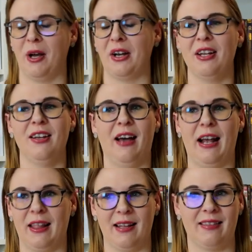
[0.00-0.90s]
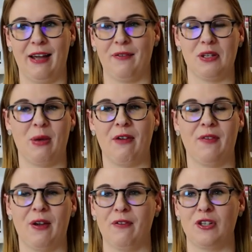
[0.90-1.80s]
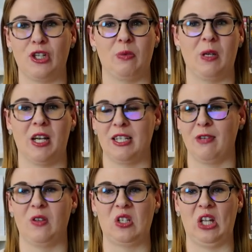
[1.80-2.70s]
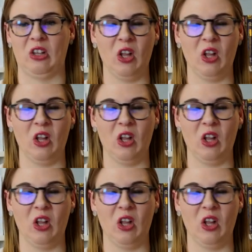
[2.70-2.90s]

but I think that was my favorite, just because he was like,